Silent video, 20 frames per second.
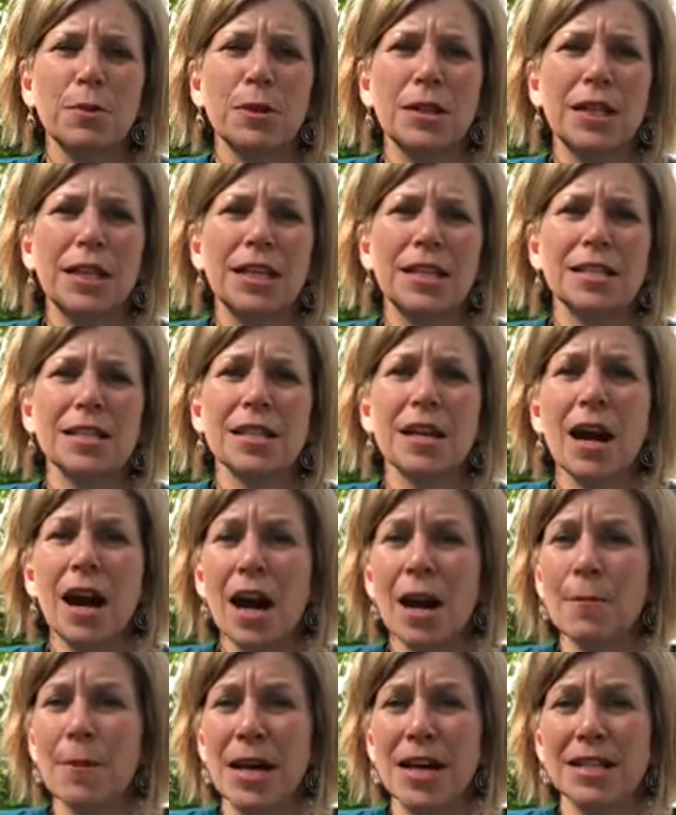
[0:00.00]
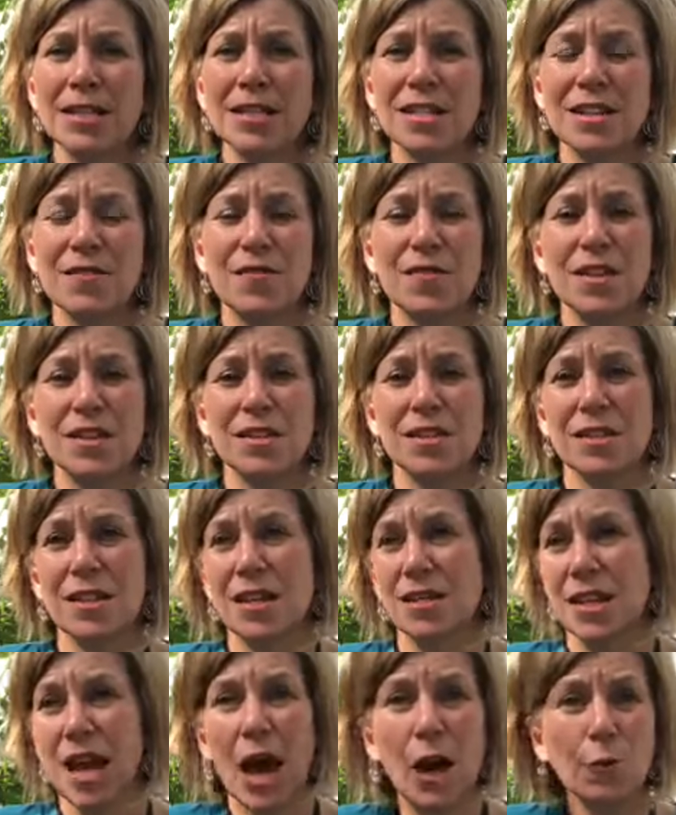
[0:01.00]
Please comment if
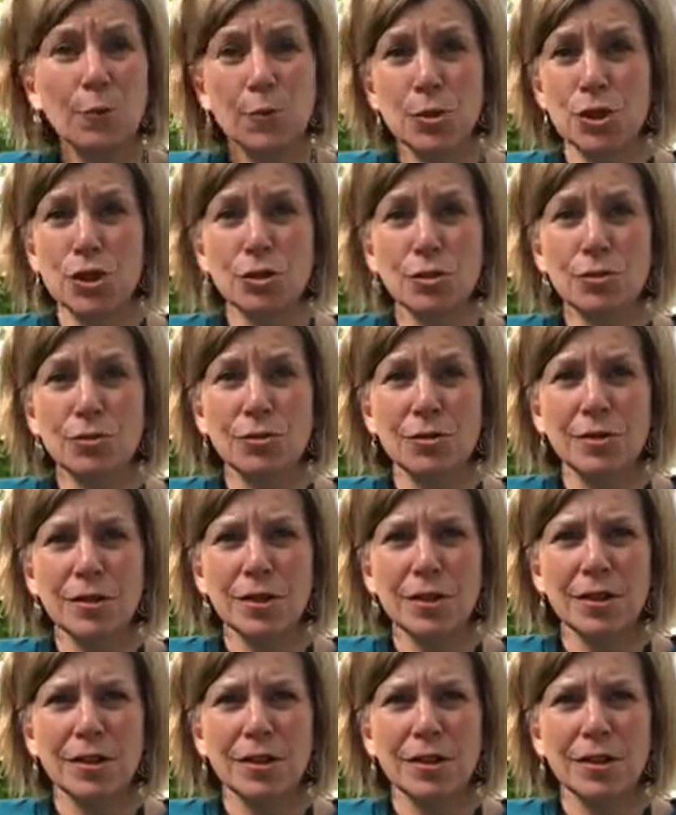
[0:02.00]
this has helped you